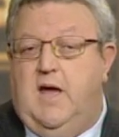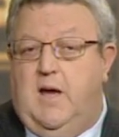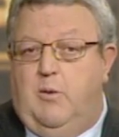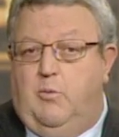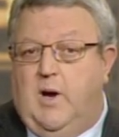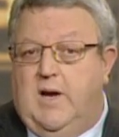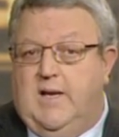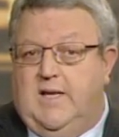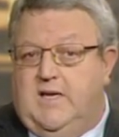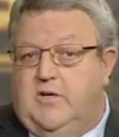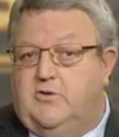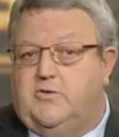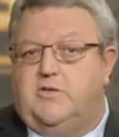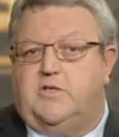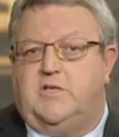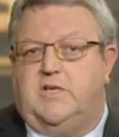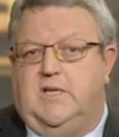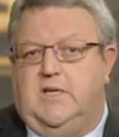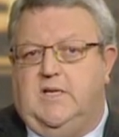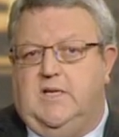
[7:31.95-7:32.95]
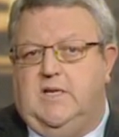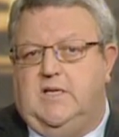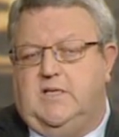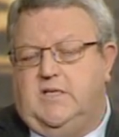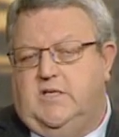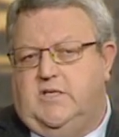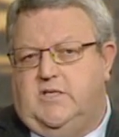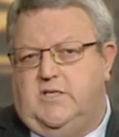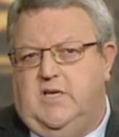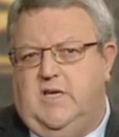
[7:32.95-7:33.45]
And one of the interesting things
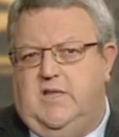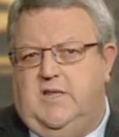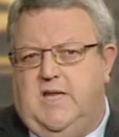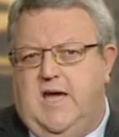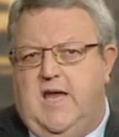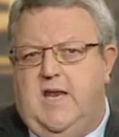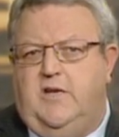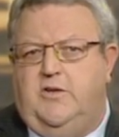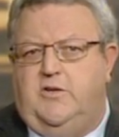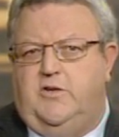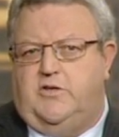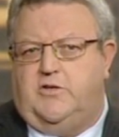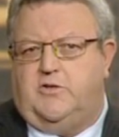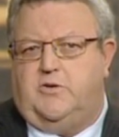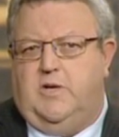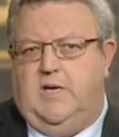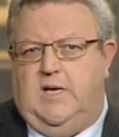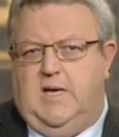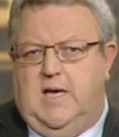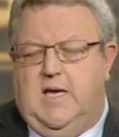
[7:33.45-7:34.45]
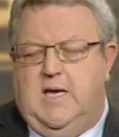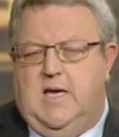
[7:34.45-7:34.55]
is that industry